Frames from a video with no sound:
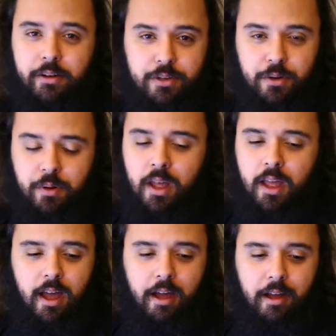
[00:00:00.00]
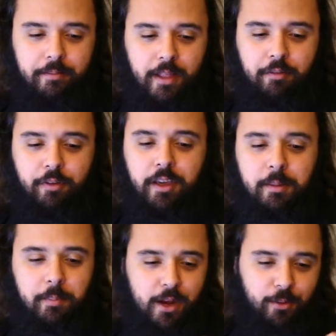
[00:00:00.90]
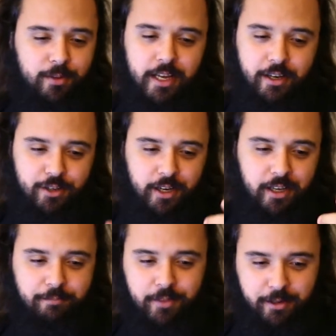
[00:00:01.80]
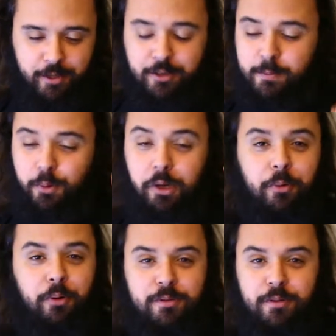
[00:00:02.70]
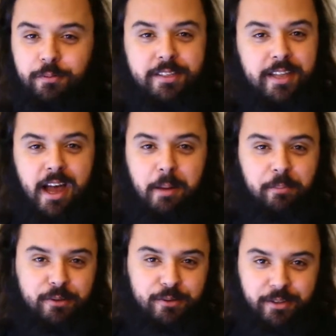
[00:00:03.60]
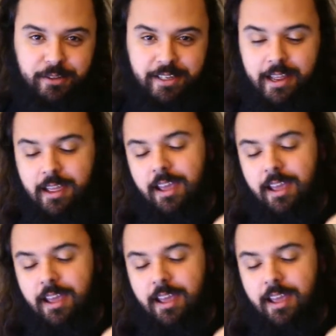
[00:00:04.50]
So I think in my notes actually it's bullet points on things that happened during the day,